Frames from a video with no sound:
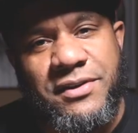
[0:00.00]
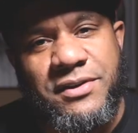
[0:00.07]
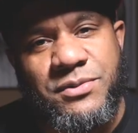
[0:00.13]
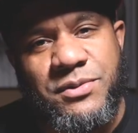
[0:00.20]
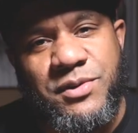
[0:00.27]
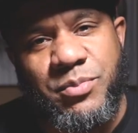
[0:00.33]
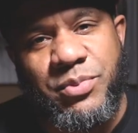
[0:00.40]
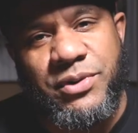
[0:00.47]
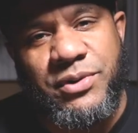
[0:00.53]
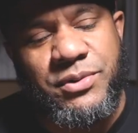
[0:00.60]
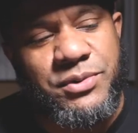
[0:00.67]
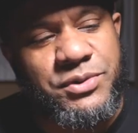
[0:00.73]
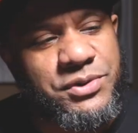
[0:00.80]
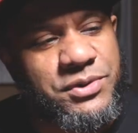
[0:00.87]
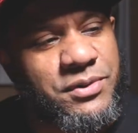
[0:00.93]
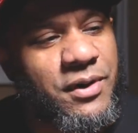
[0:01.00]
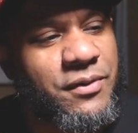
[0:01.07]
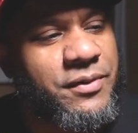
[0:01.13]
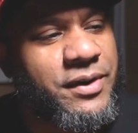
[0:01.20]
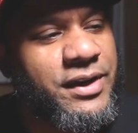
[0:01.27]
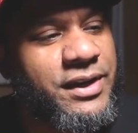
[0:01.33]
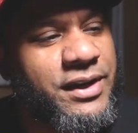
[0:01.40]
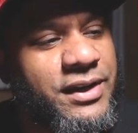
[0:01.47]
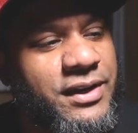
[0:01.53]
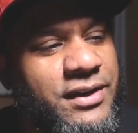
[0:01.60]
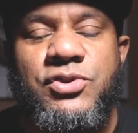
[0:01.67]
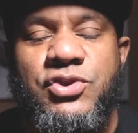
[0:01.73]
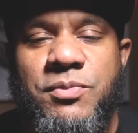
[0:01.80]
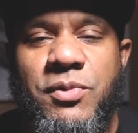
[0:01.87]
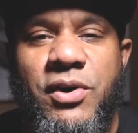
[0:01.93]
this was a pretty cool shoe already.
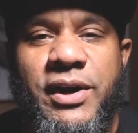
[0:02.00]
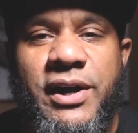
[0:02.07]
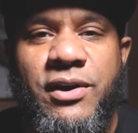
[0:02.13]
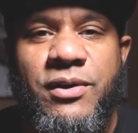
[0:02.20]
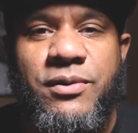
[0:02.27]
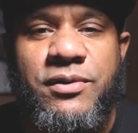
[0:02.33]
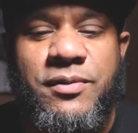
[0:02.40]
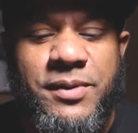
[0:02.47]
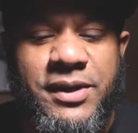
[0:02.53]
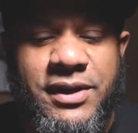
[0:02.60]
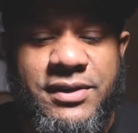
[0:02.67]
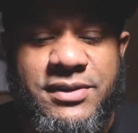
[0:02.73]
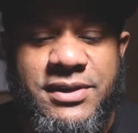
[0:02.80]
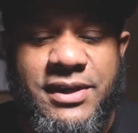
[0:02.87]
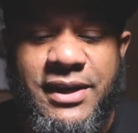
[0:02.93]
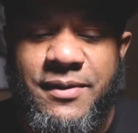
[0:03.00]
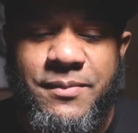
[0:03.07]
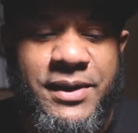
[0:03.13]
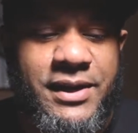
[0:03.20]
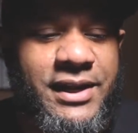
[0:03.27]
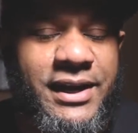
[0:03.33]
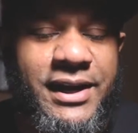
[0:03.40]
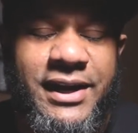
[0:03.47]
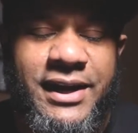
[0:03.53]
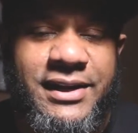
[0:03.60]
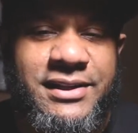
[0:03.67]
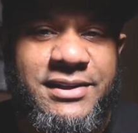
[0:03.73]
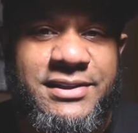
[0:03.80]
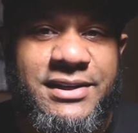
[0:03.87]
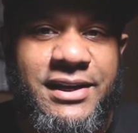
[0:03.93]
Juan got a hold of me and said, hey man, I got
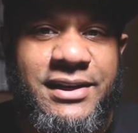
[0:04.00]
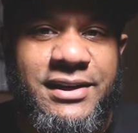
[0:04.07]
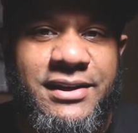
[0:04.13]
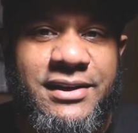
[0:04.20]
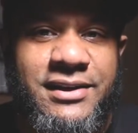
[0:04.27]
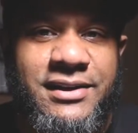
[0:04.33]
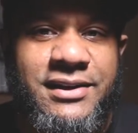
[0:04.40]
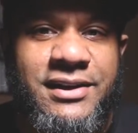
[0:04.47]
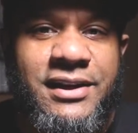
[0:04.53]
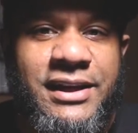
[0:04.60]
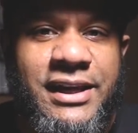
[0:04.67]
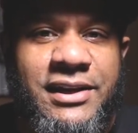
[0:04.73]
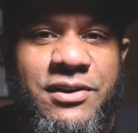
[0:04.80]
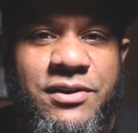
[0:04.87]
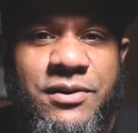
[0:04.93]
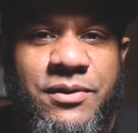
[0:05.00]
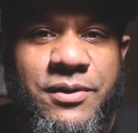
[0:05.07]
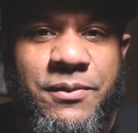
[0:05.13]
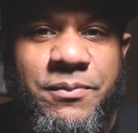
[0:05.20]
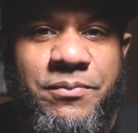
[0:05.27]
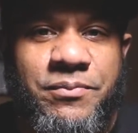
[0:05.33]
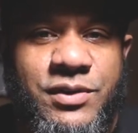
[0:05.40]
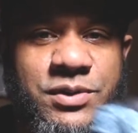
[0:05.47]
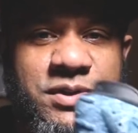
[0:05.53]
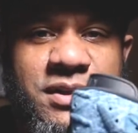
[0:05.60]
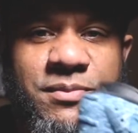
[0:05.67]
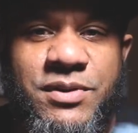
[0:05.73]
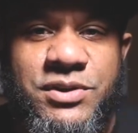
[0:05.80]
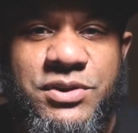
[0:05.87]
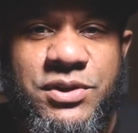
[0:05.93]
this idea. Can you do it? So he
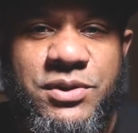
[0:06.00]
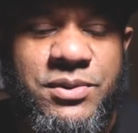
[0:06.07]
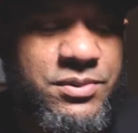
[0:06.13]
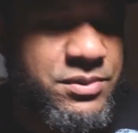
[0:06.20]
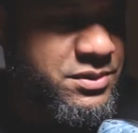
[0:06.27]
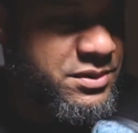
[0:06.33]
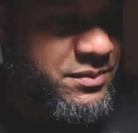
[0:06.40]
sent me the shoes.